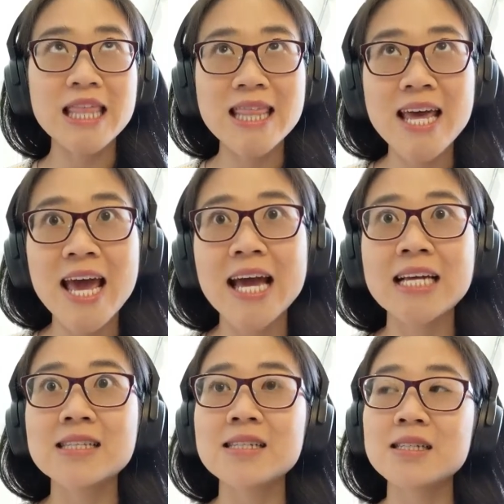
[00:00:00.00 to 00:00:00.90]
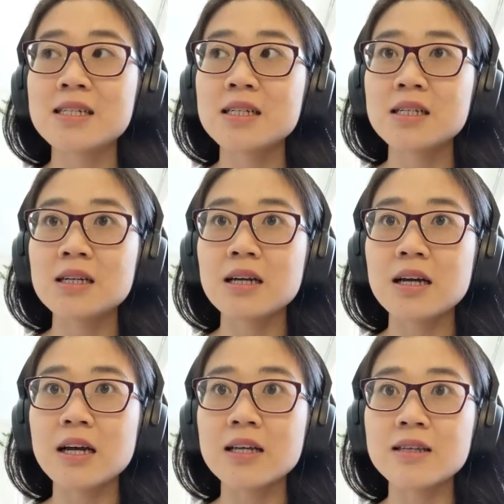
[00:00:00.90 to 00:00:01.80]
that
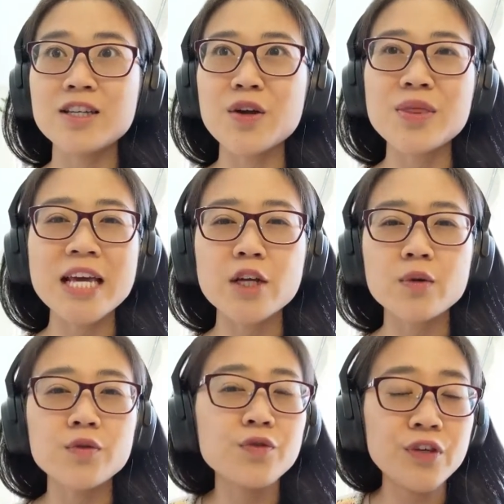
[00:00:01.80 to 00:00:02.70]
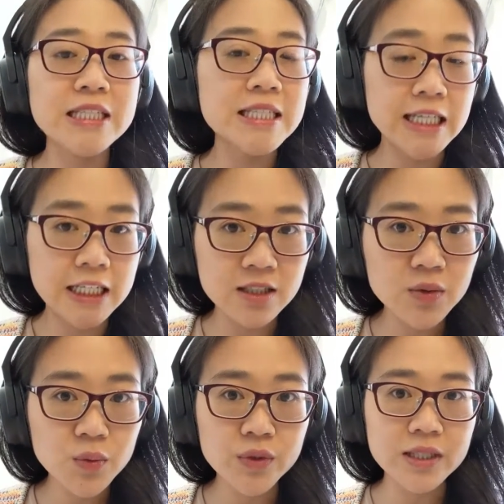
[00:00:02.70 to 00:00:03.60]
they don't fit in
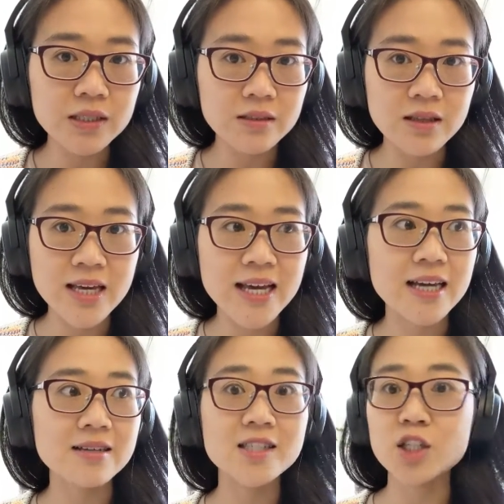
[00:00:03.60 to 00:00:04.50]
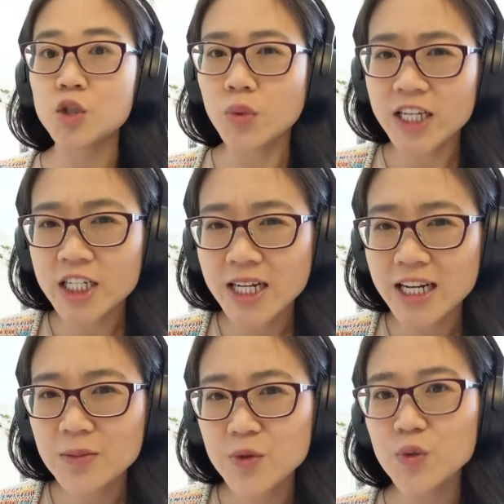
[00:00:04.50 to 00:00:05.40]
with their situation
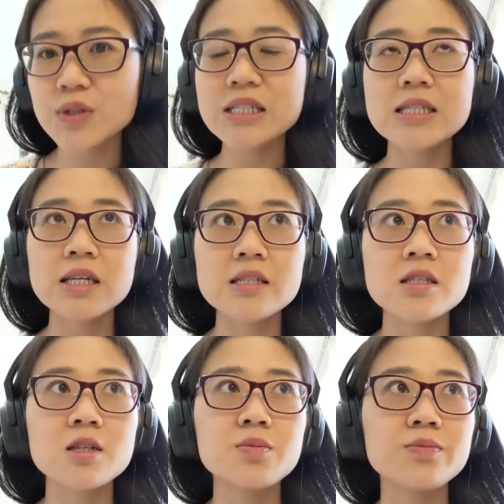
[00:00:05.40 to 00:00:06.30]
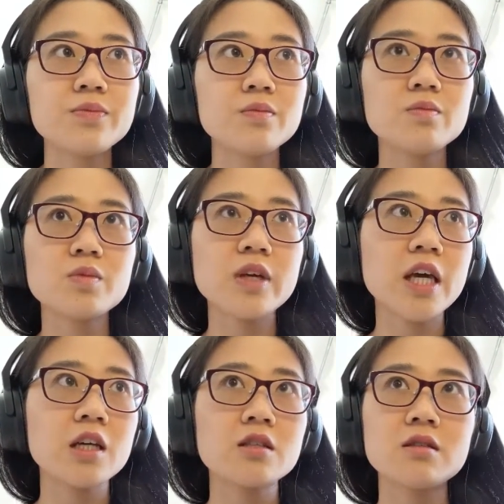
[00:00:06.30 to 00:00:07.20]
anymore? Does it
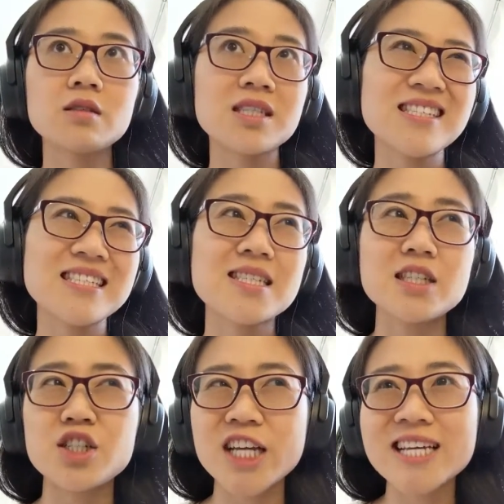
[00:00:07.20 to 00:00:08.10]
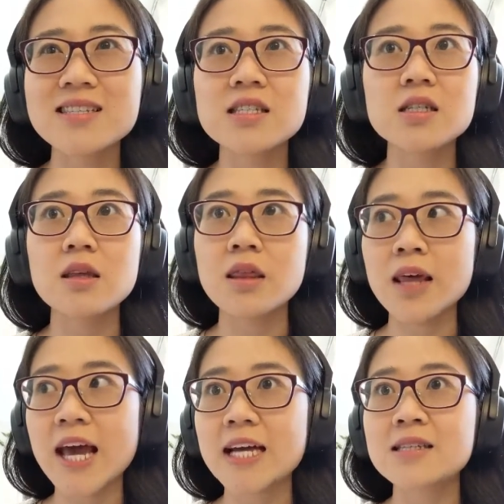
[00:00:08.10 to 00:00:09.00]
suggest
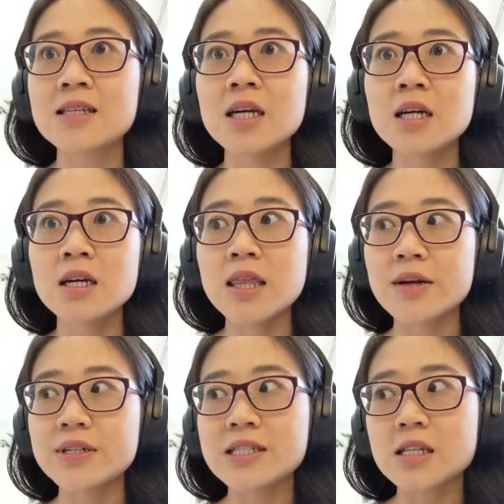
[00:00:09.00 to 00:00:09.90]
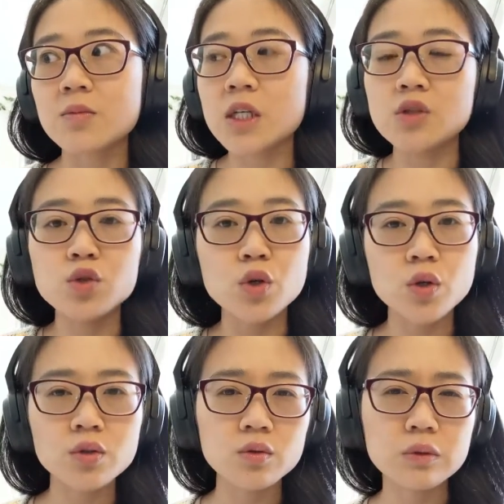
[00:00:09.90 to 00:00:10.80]
that there is some
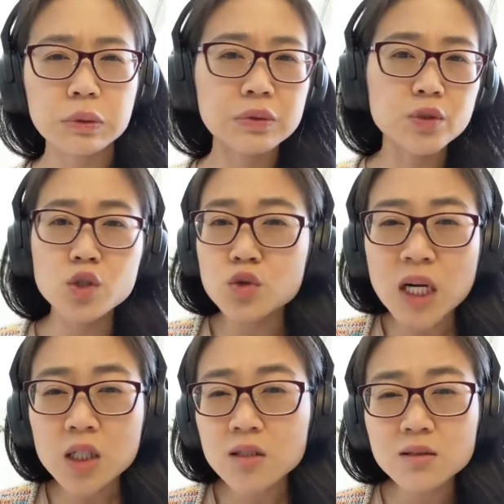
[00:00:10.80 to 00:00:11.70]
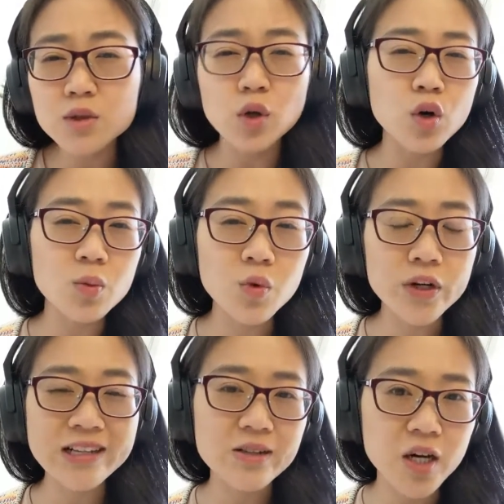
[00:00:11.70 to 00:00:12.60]
internal struggle,
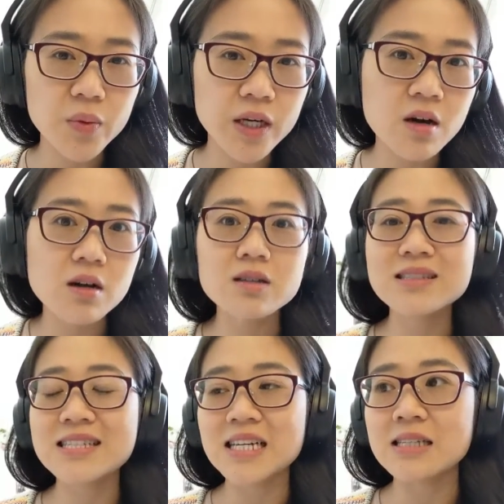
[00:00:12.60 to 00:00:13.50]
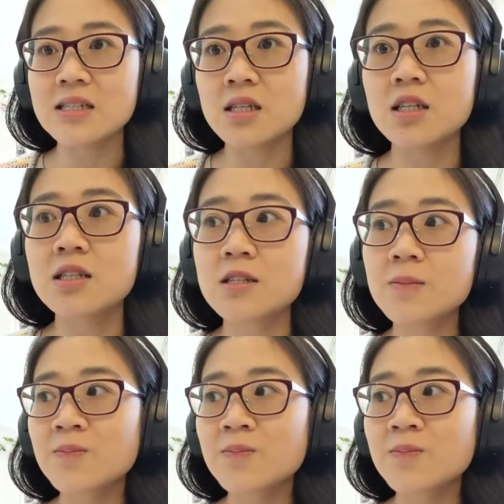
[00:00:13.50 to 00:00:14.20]
turmoil going on? Does it